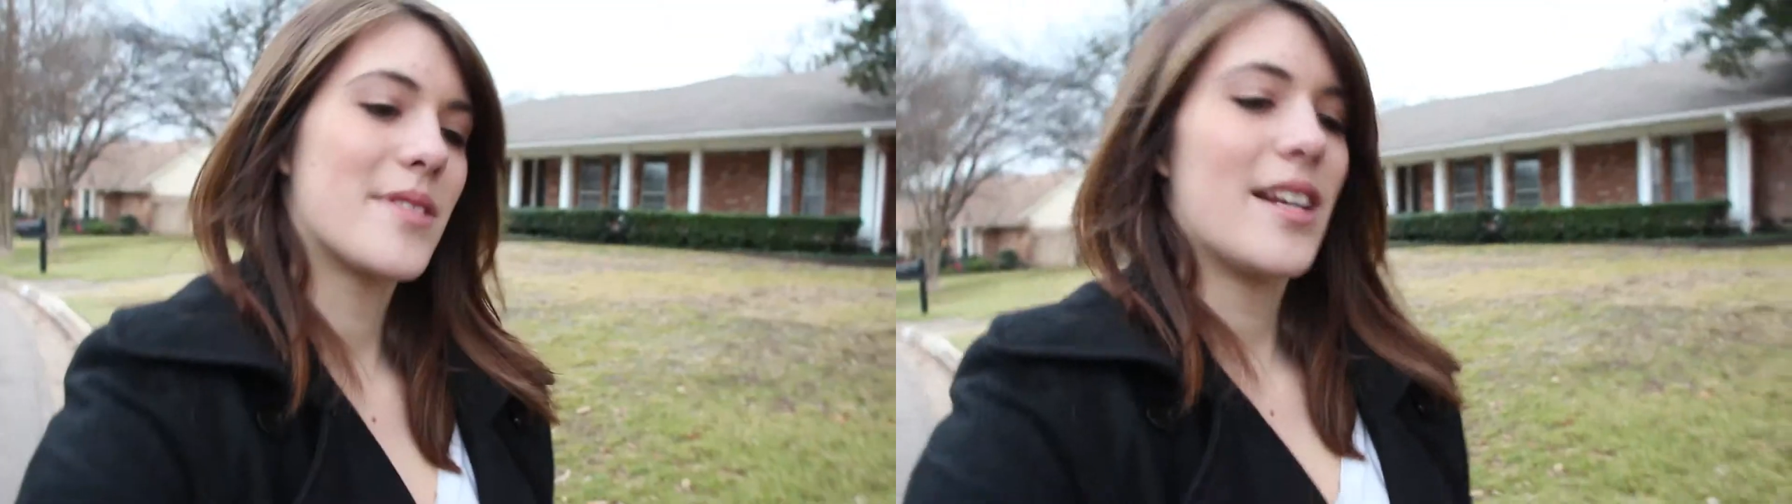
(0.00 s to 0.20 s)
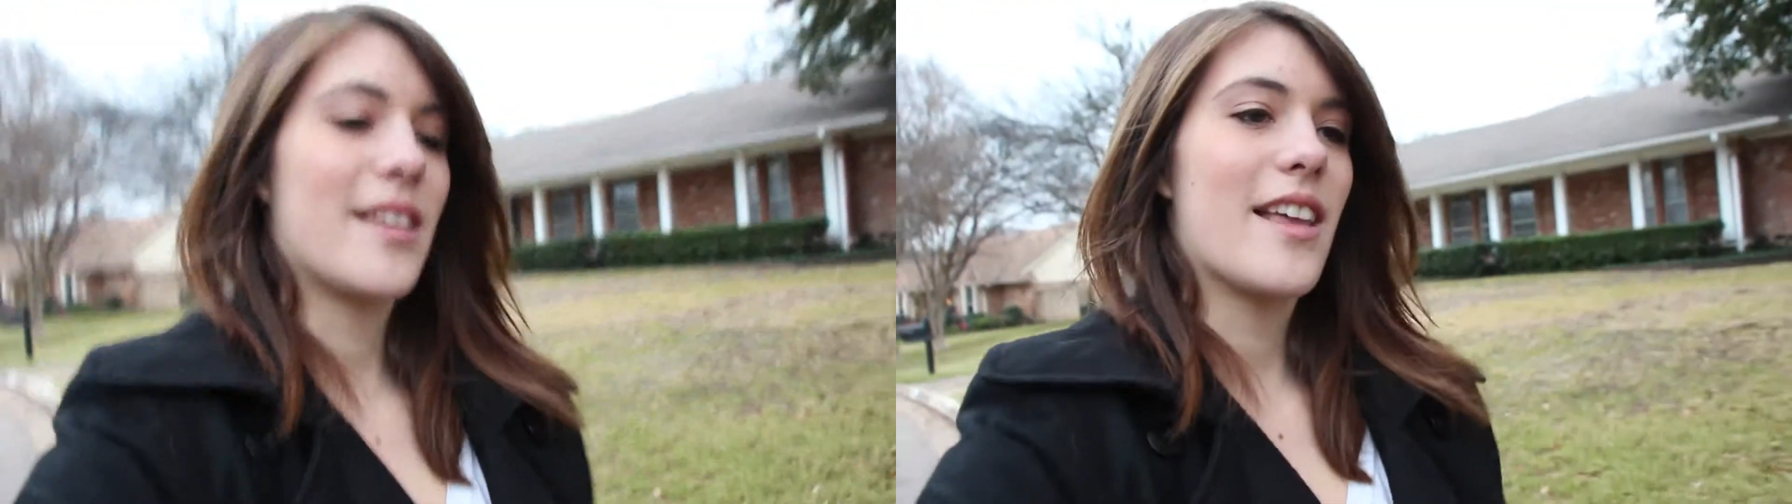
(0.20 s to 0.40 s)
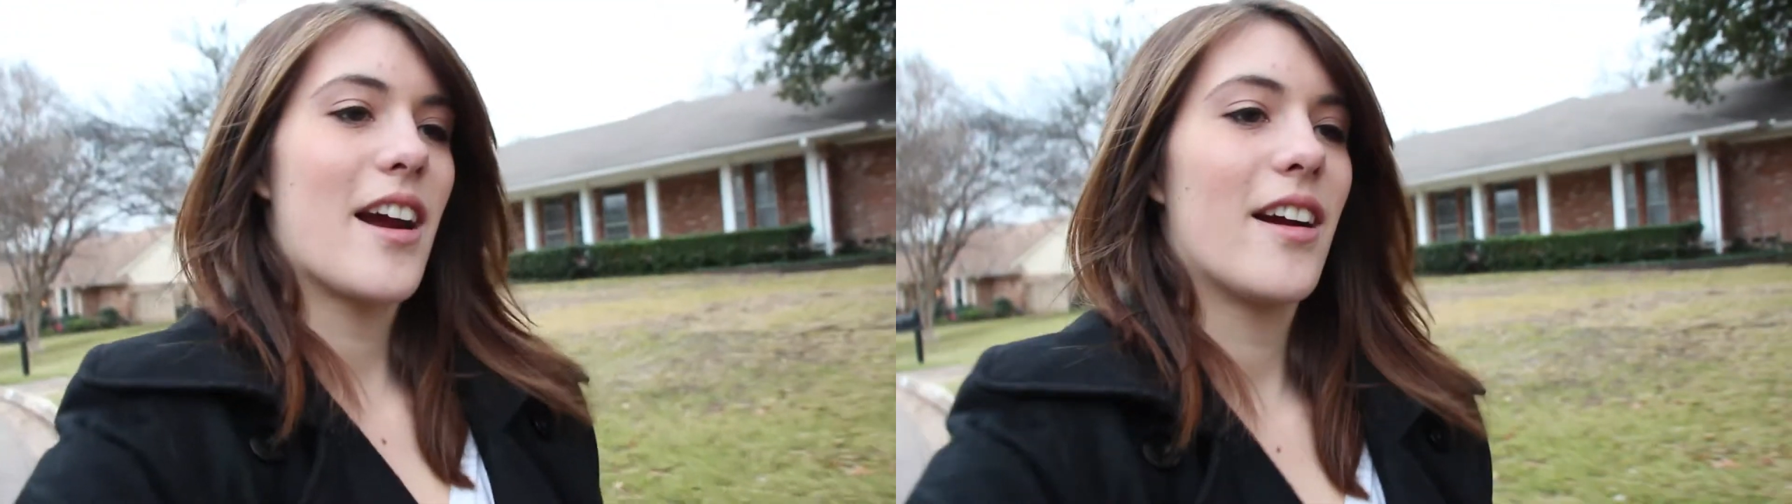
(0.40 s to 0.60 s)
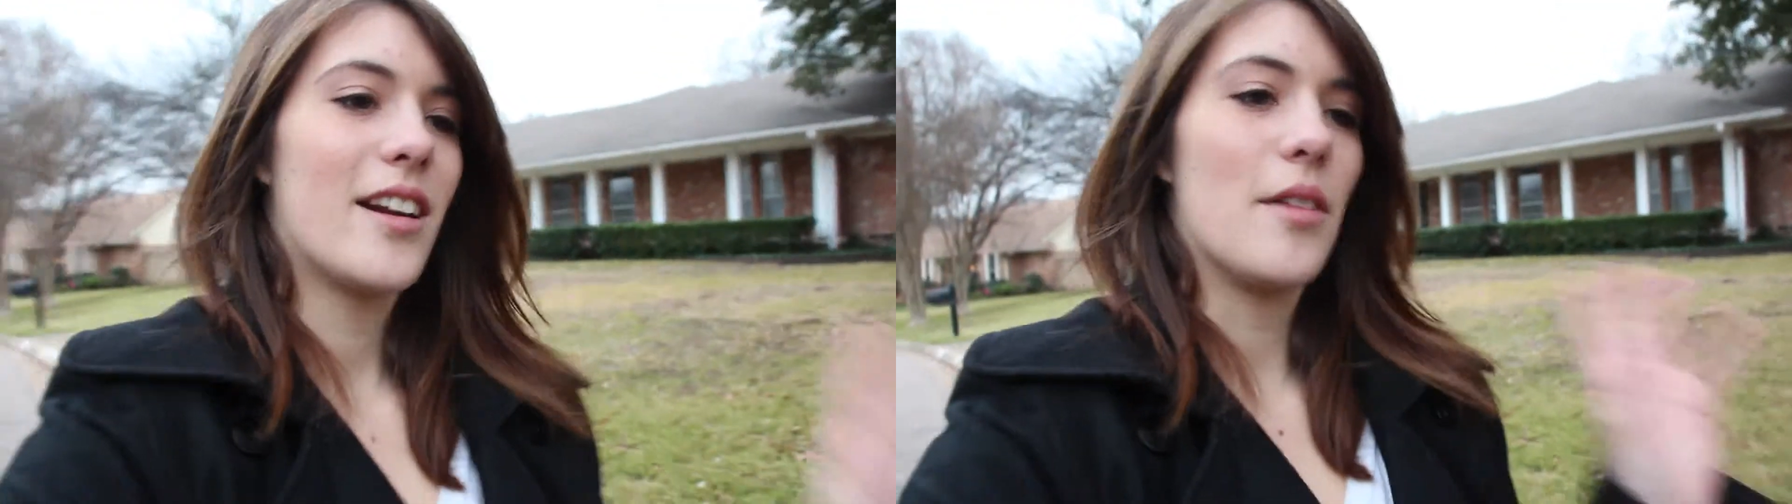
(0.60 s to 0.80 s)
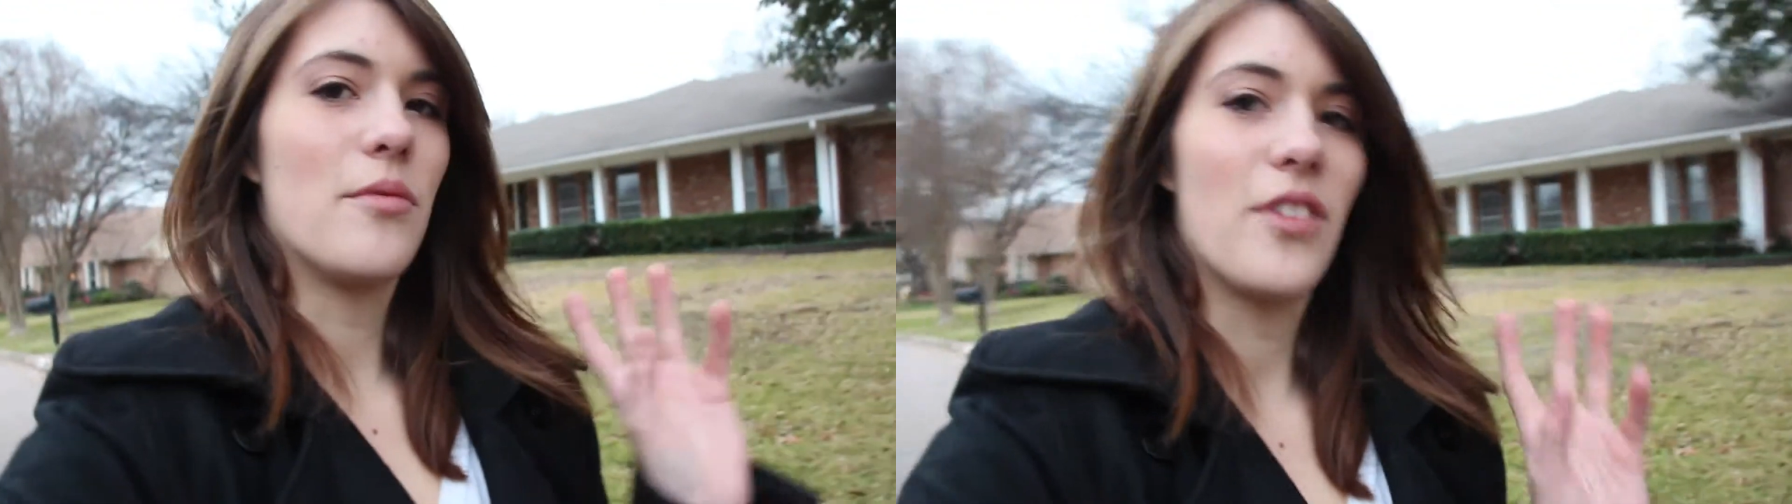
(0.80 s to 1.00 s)
sitting there,
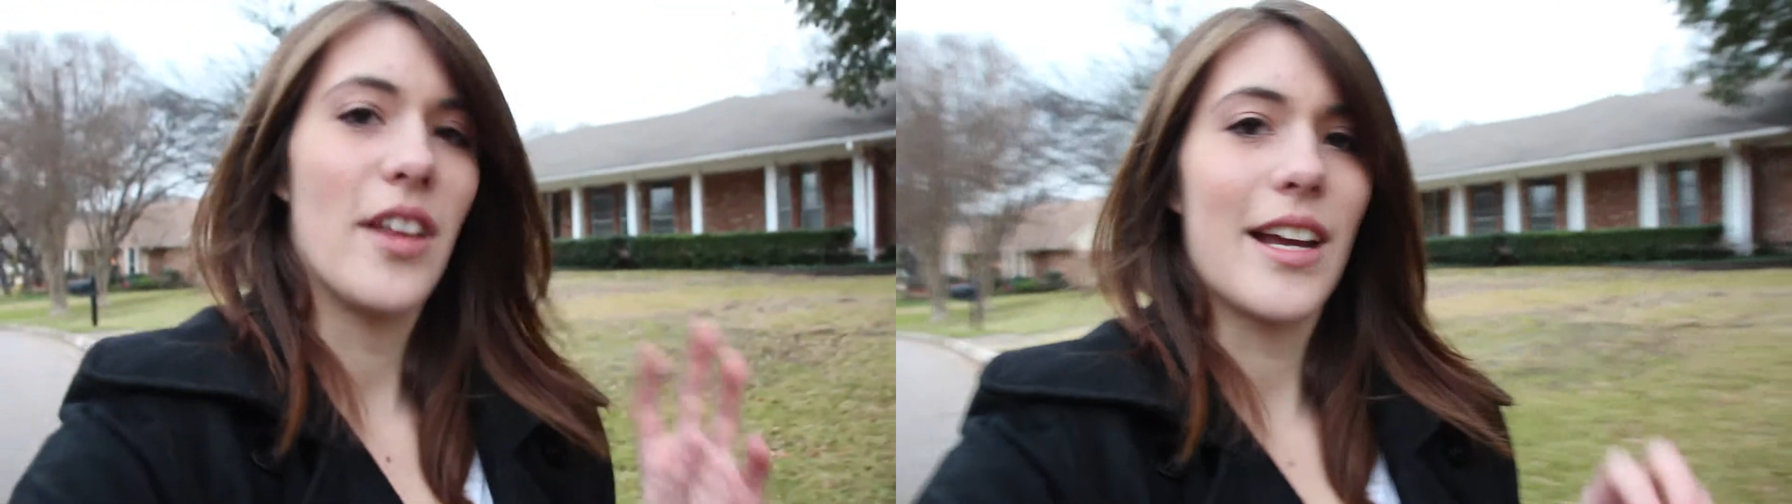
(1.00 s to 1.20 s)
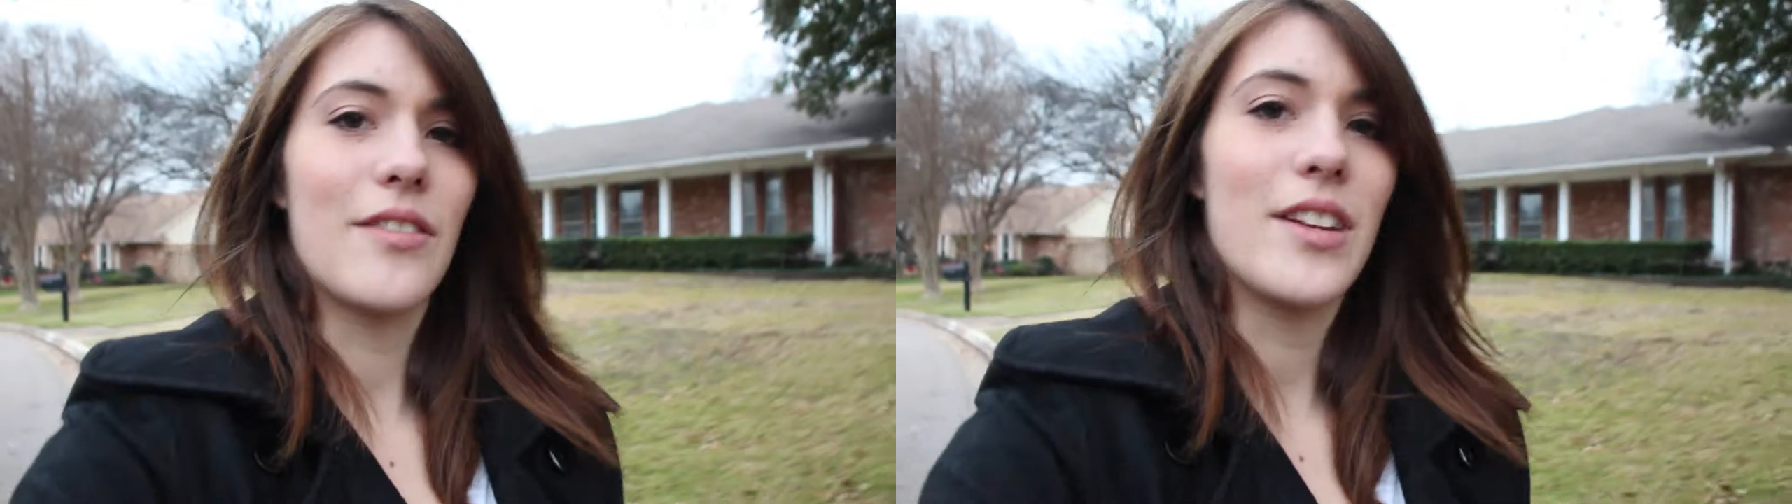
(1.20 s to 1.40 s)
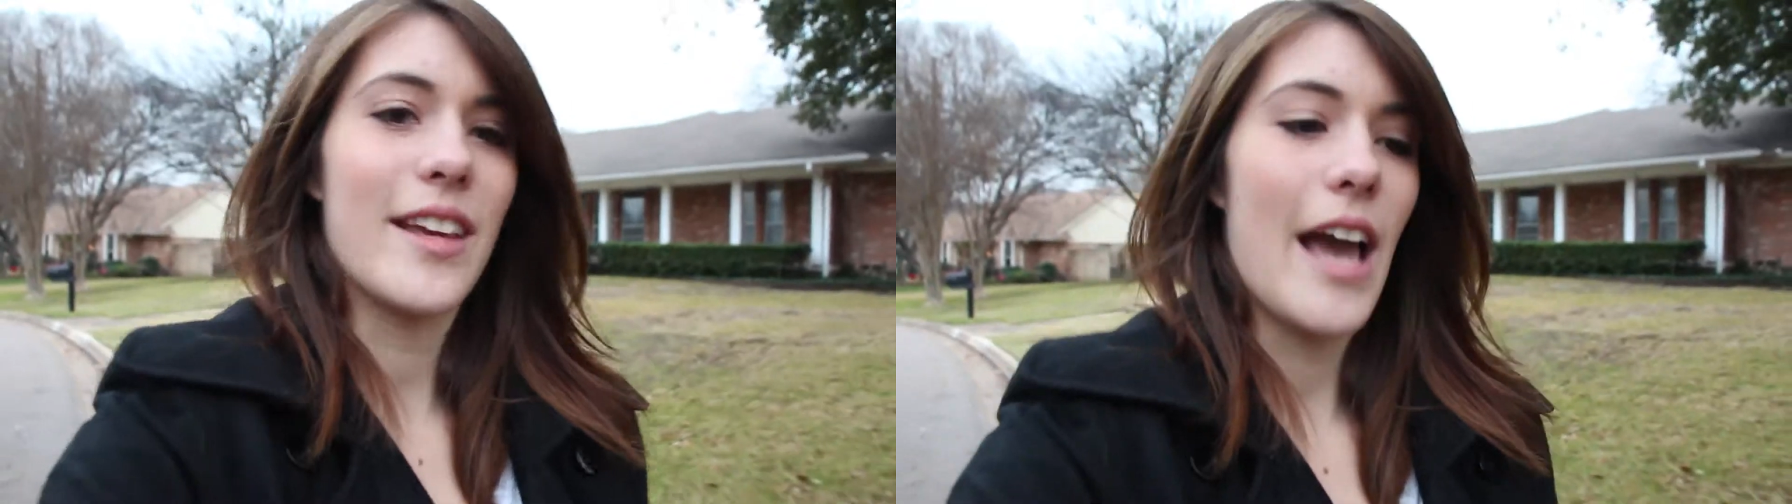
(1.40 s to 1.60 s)
I'm filling everything